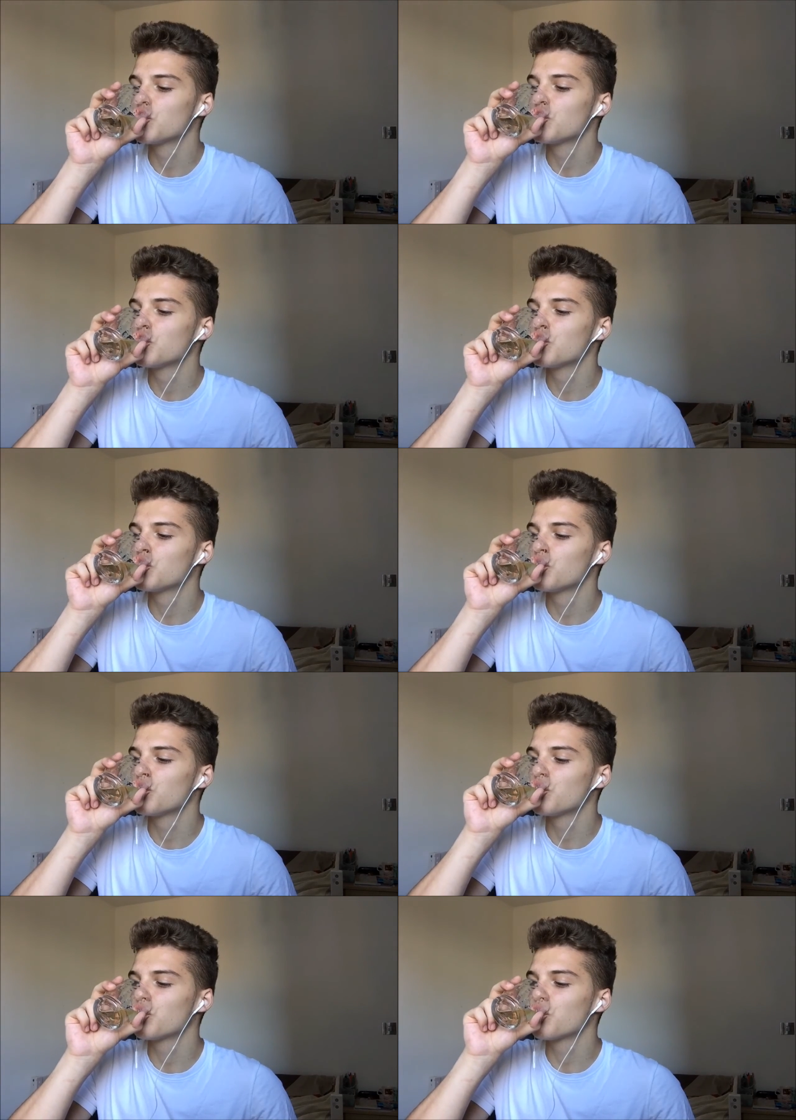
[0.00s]

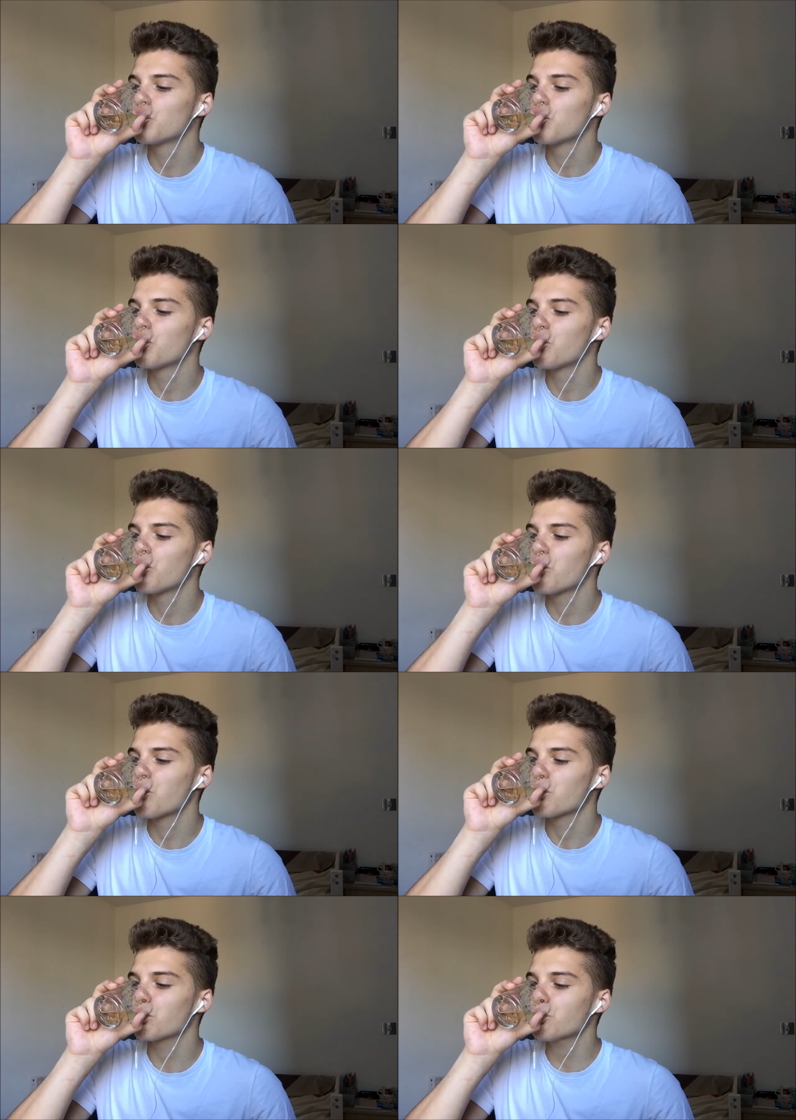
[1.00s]

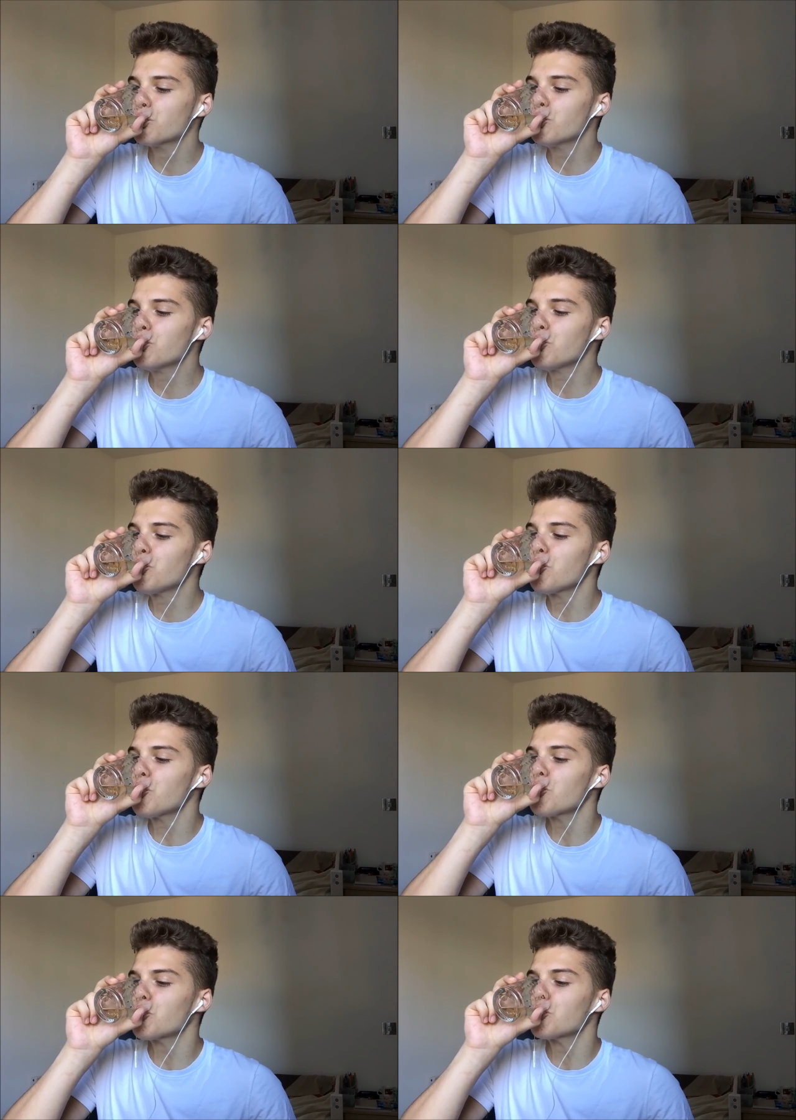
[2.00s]

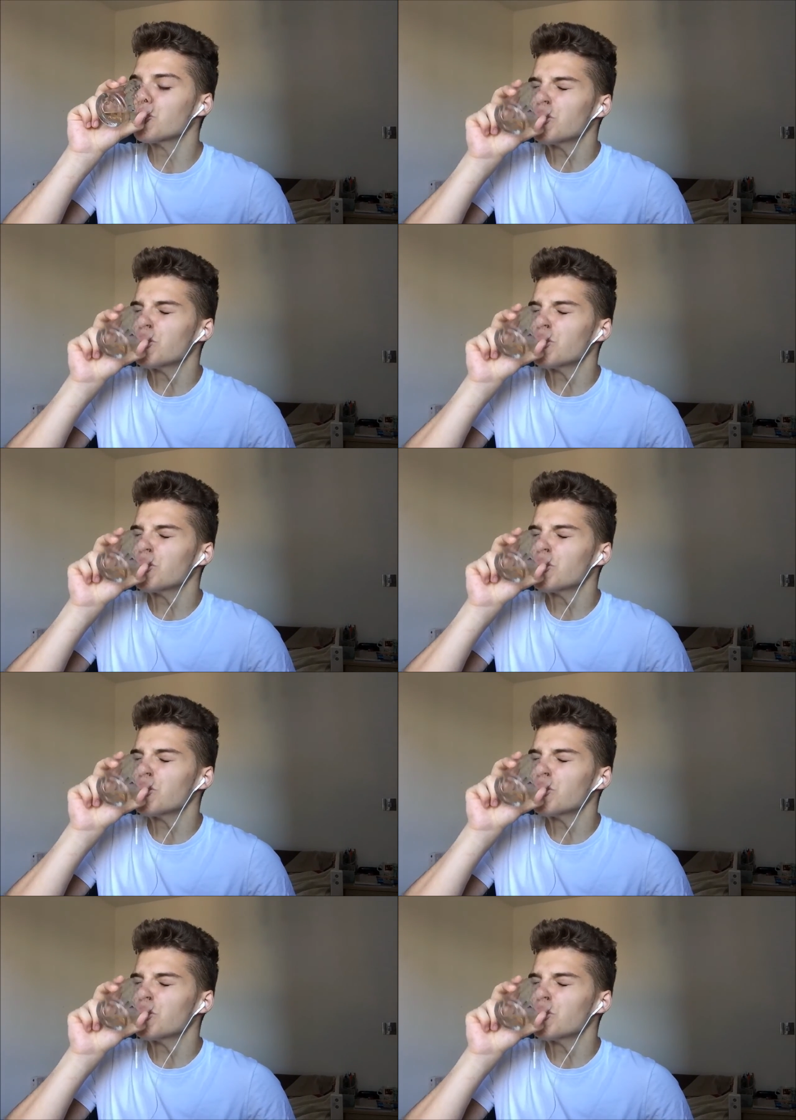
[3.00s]
[no speech]